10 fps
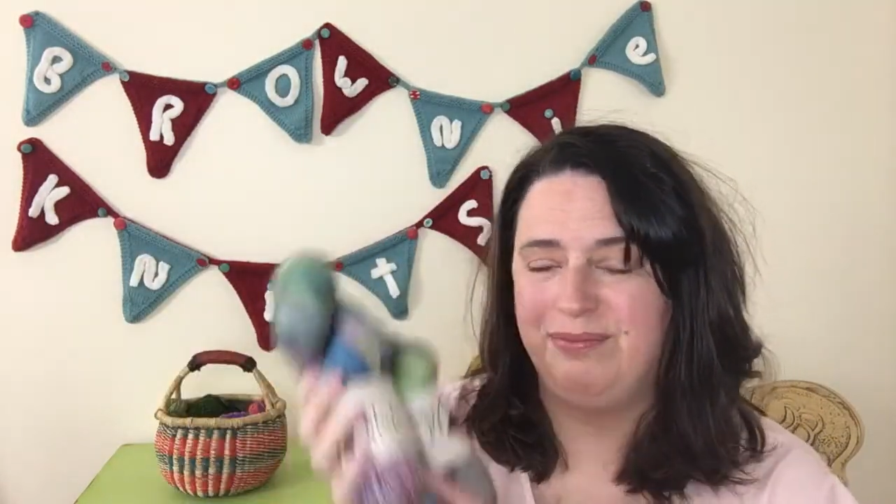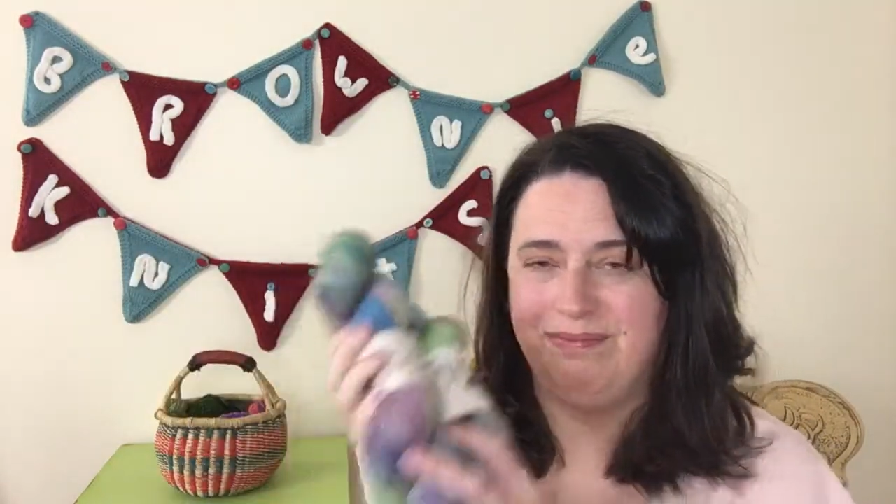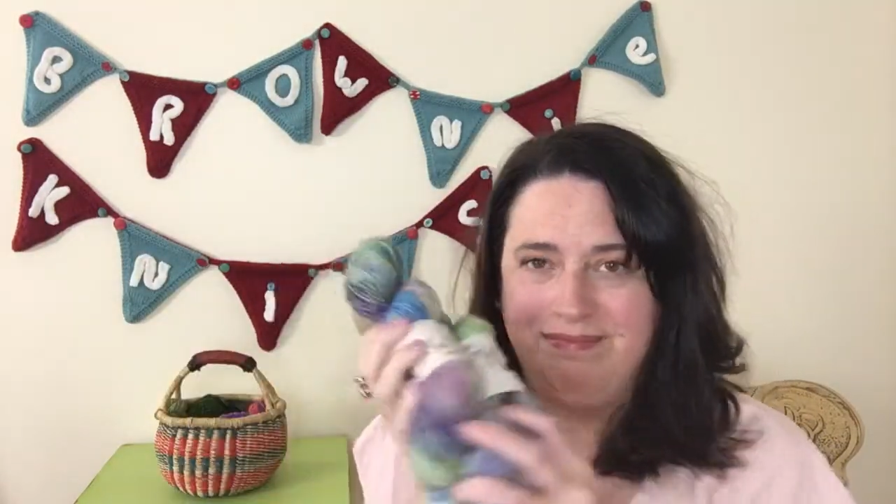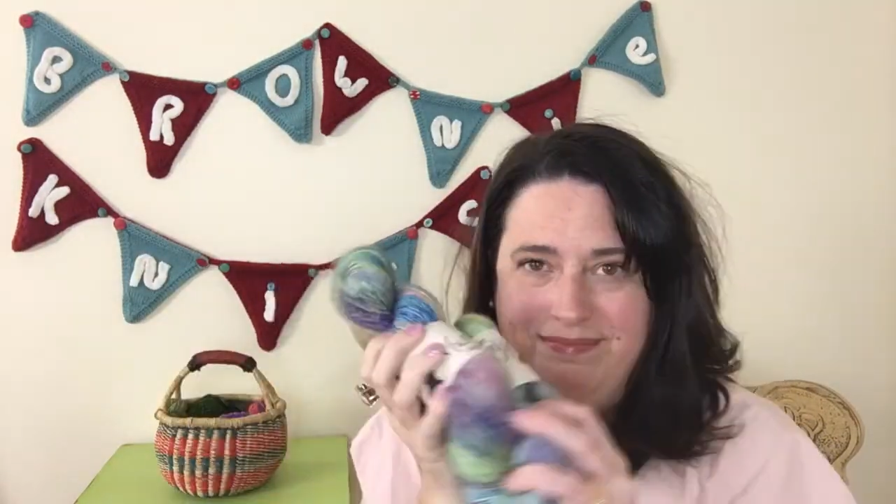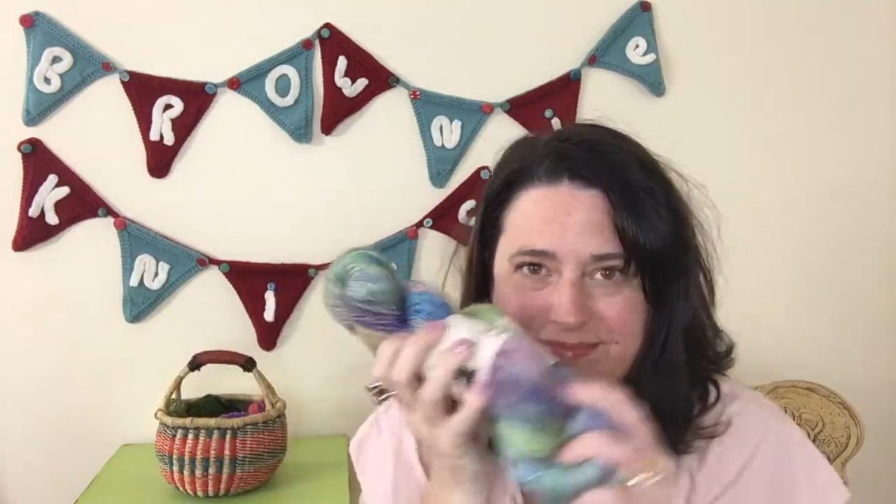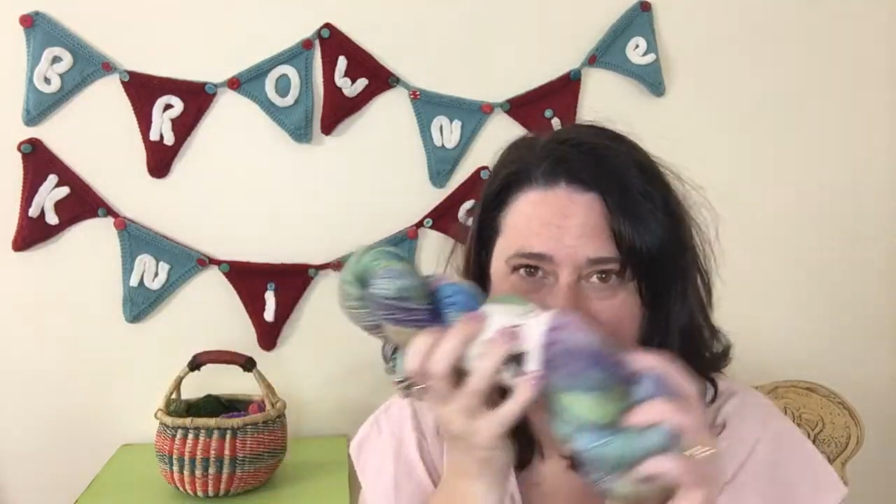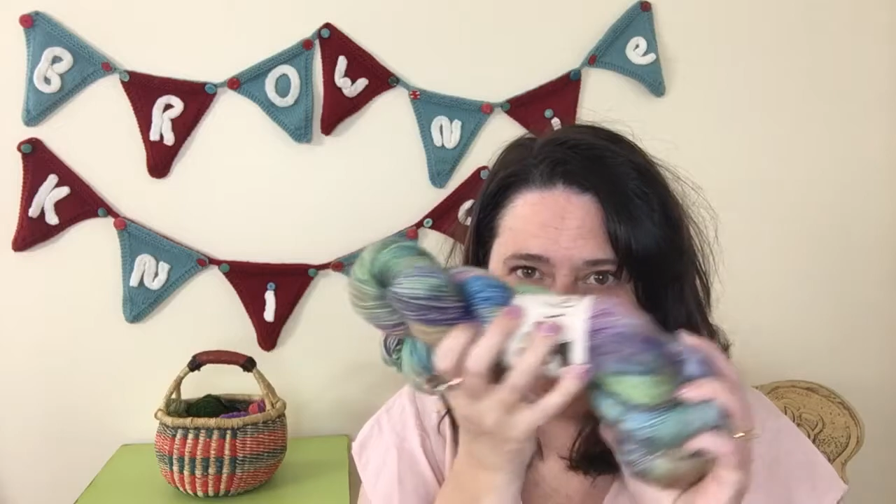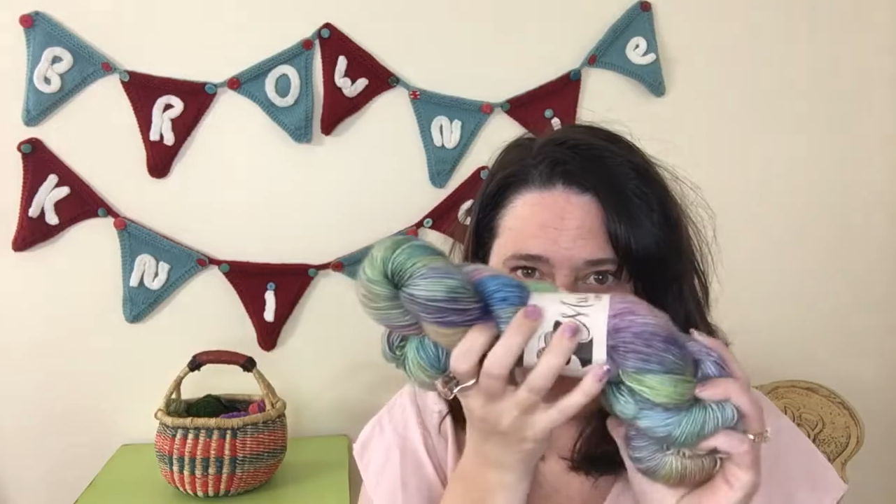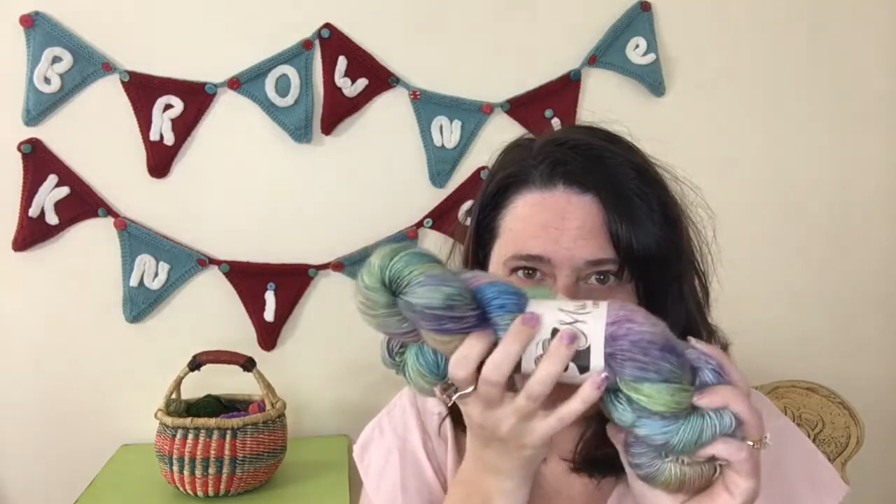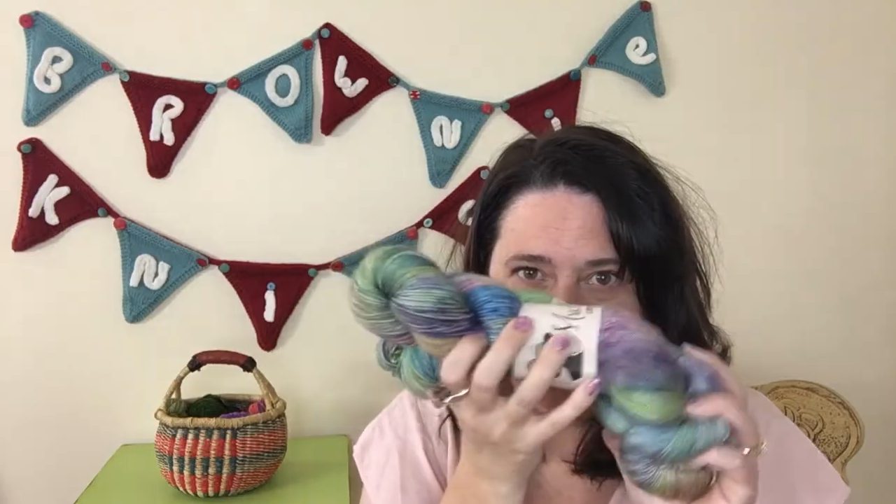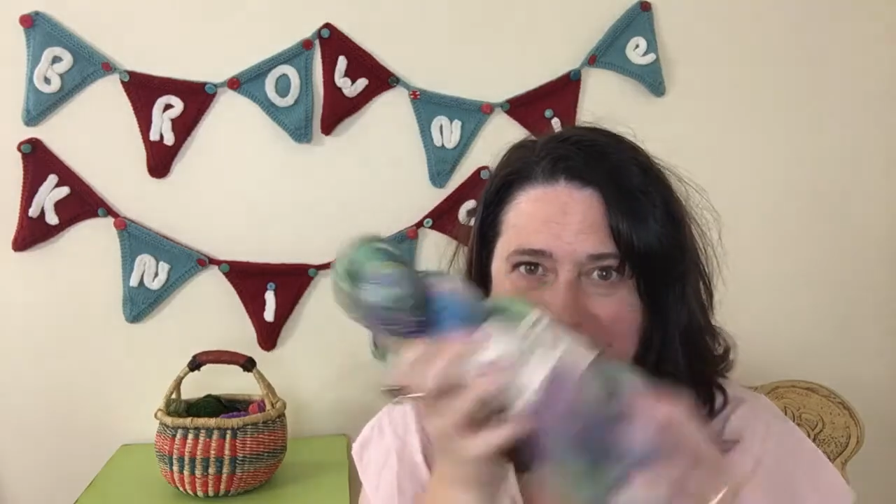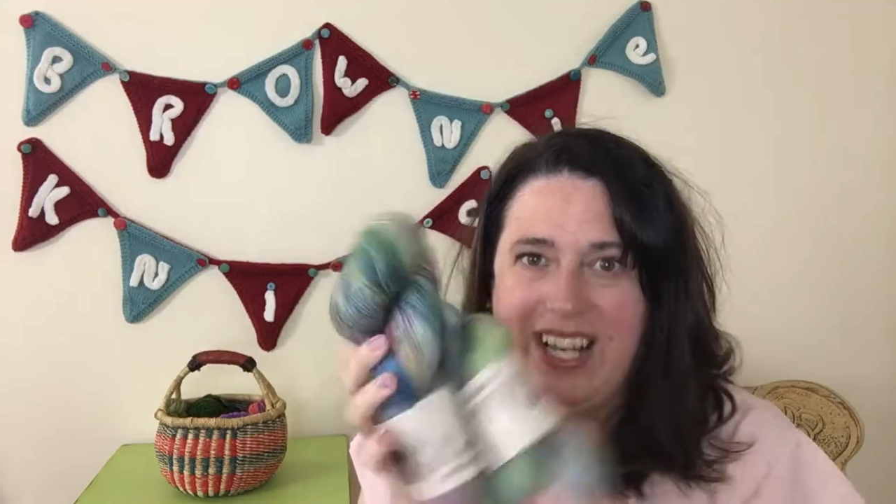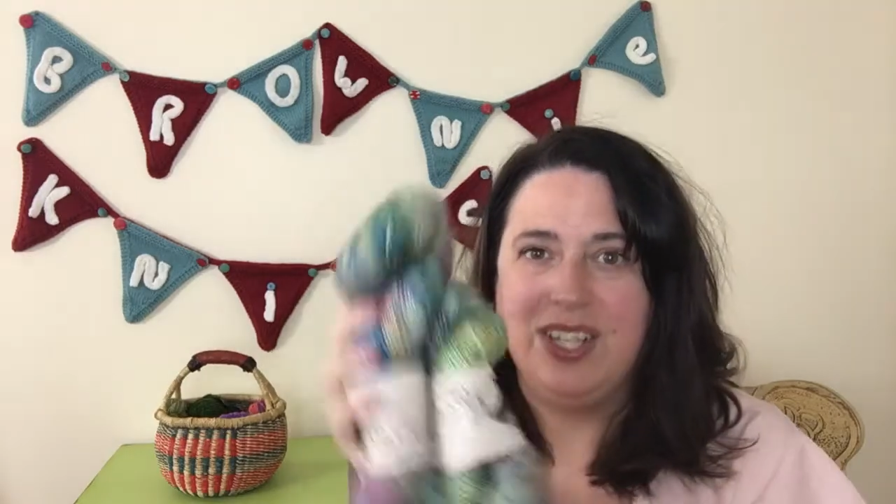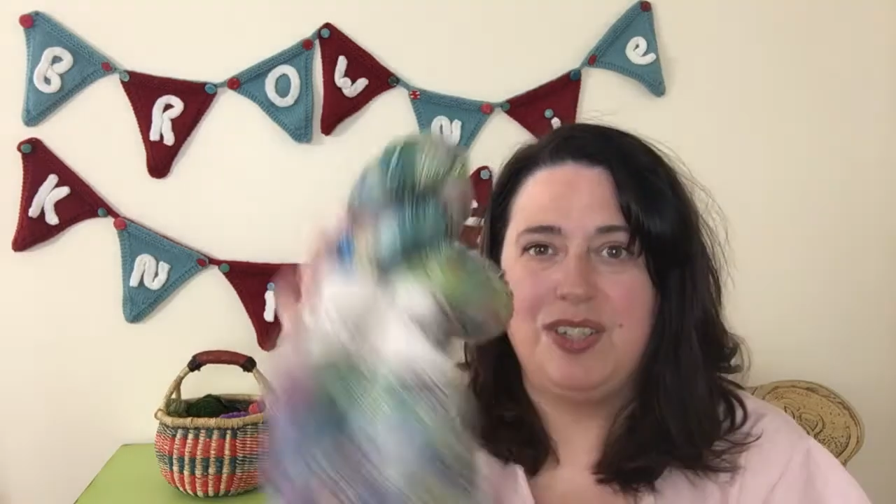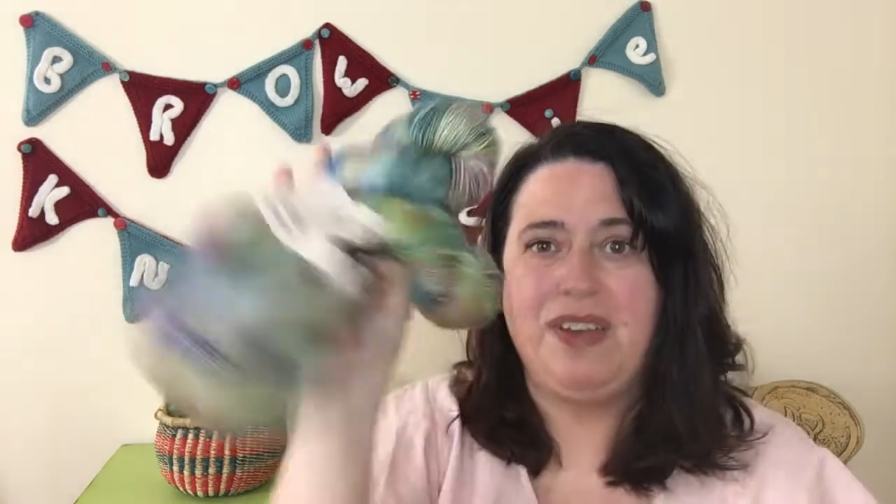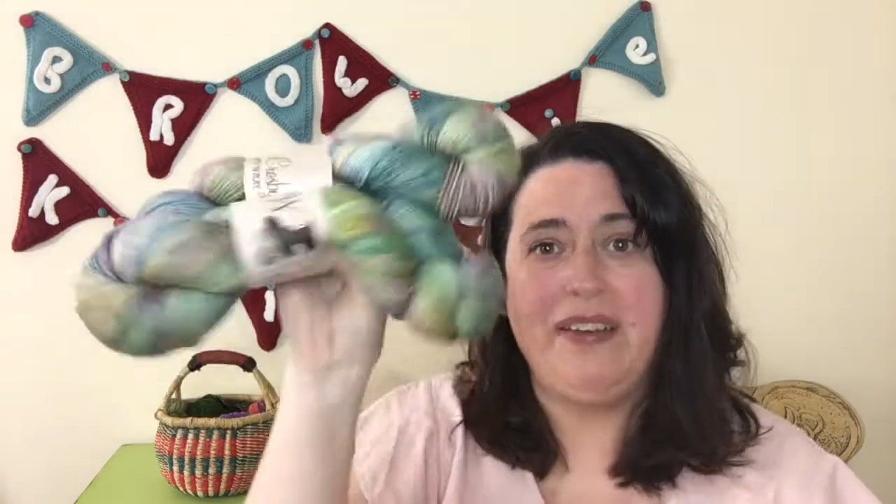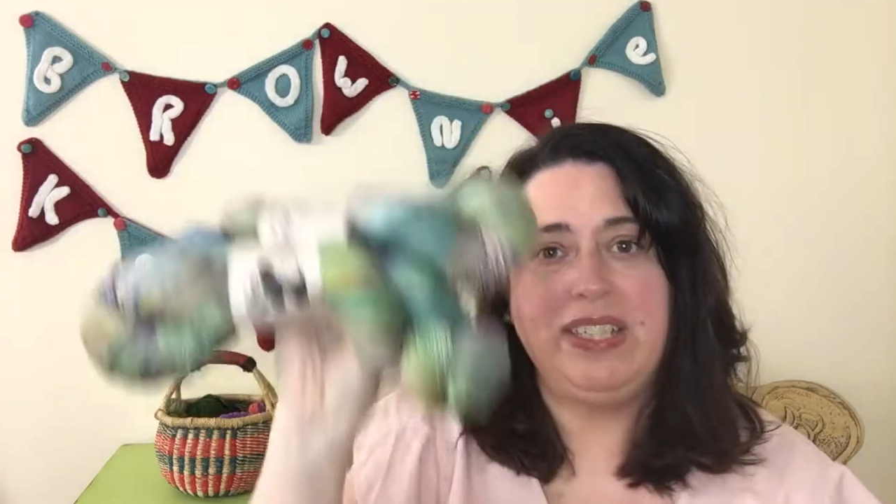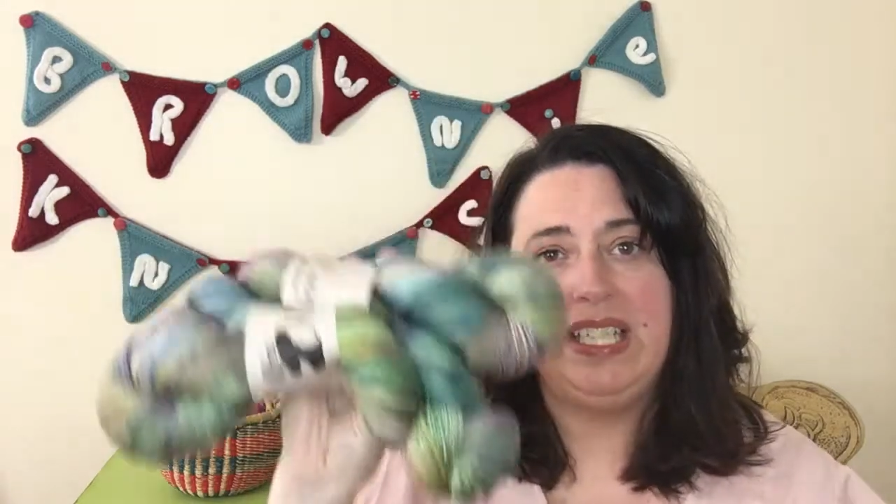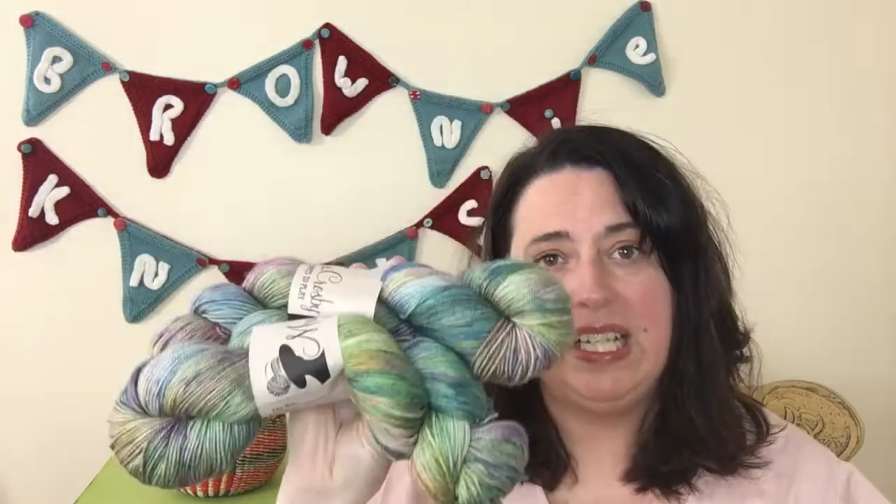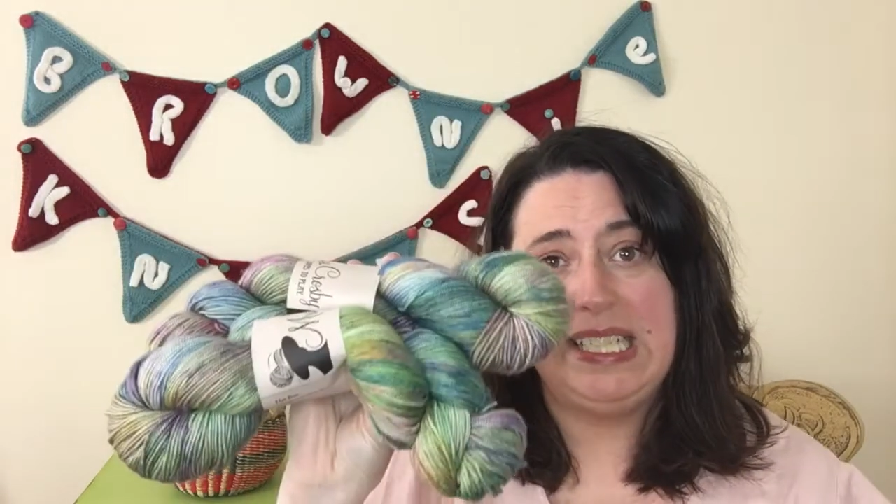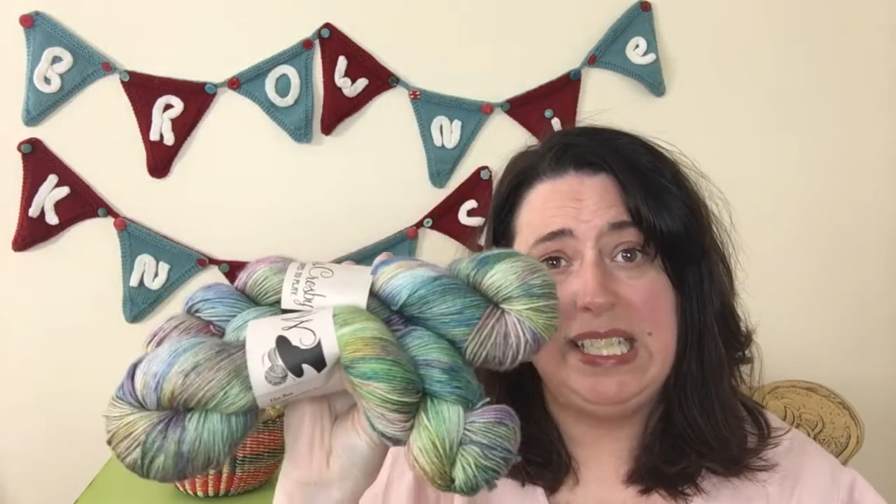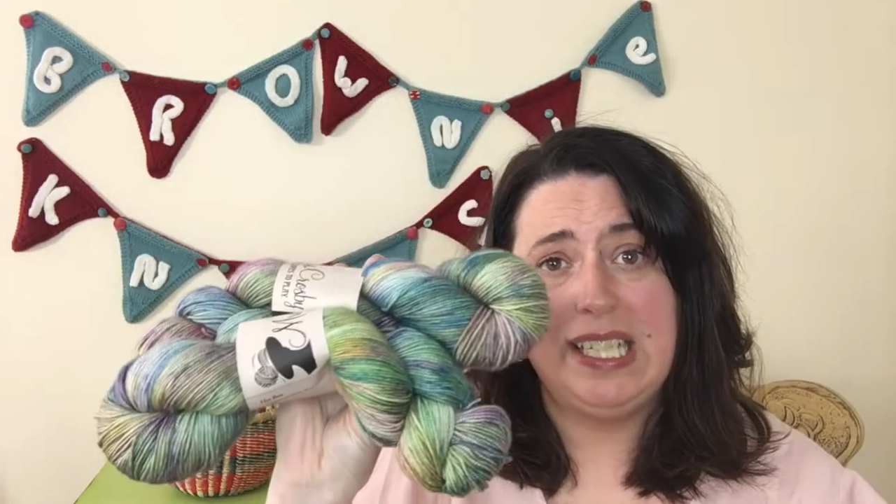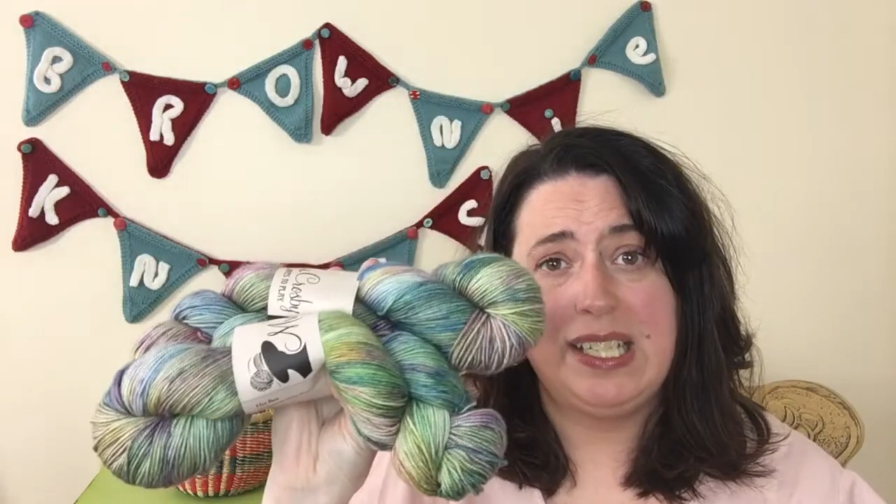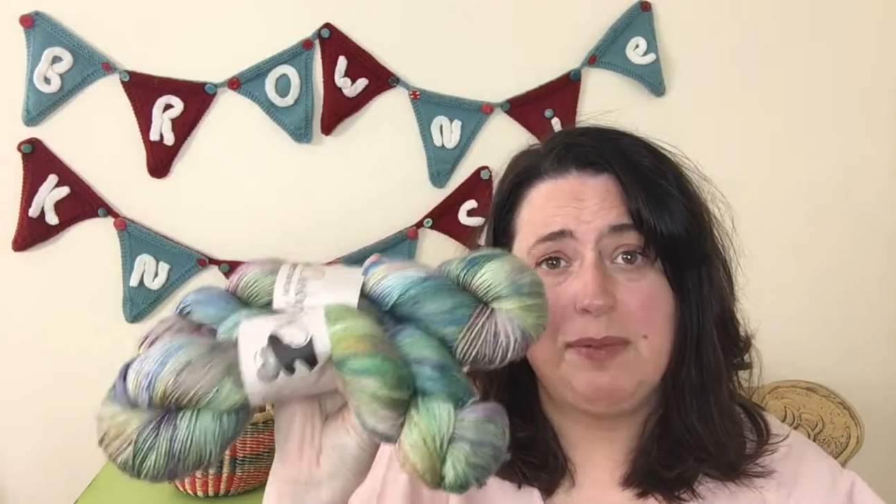So if you have any ideas,